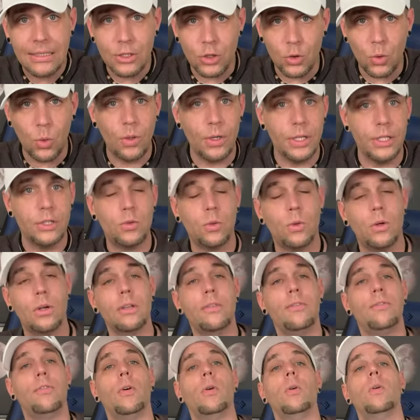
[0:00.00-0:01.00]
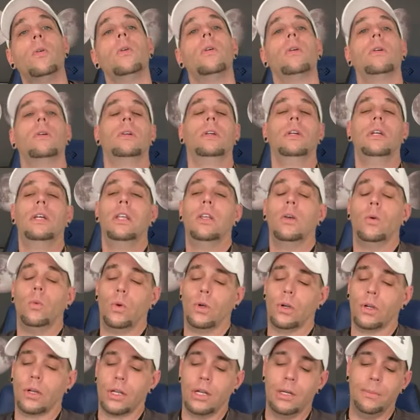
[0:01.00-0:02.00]
2024,
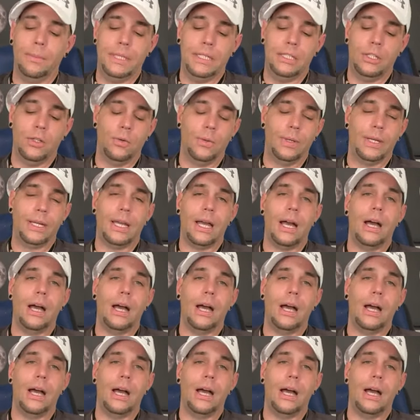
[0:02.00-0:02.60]
we're going to be doing